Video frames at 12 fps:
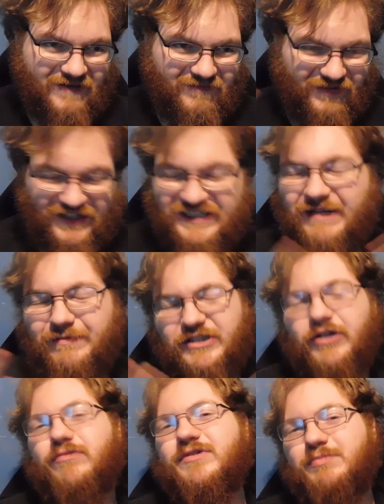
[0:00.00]
But this
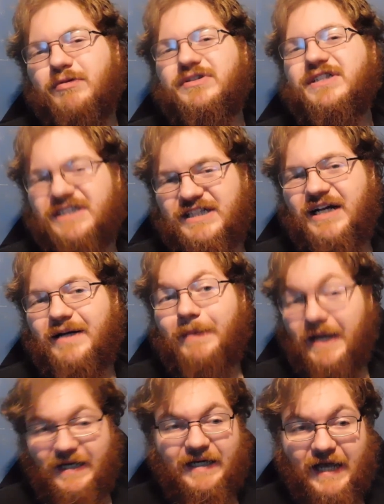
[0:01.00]
episode was mostly set
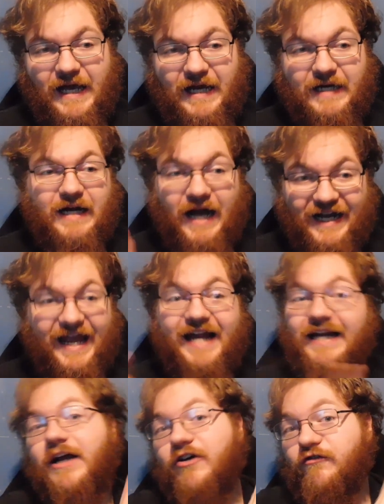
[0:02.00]
up, again,
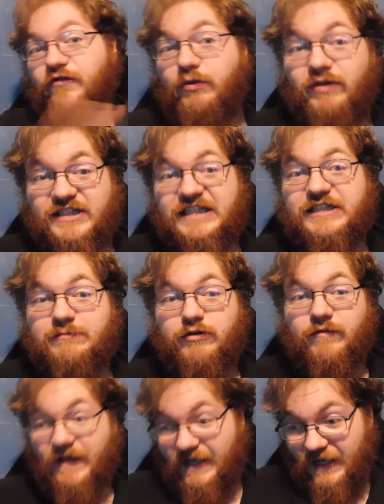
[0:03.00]
view this as a
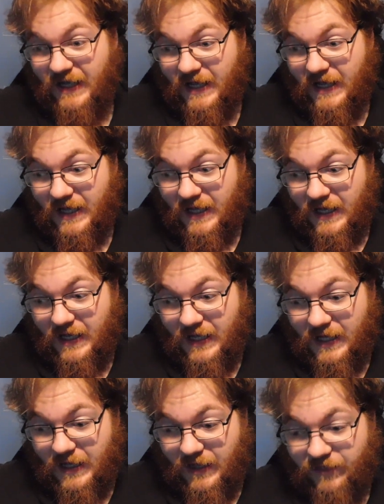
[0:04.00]
movie.
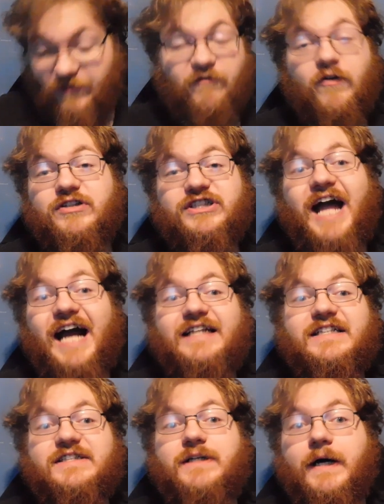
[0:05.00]
The first act
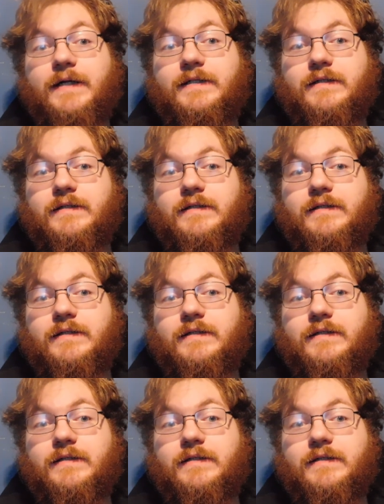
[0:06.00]
is done.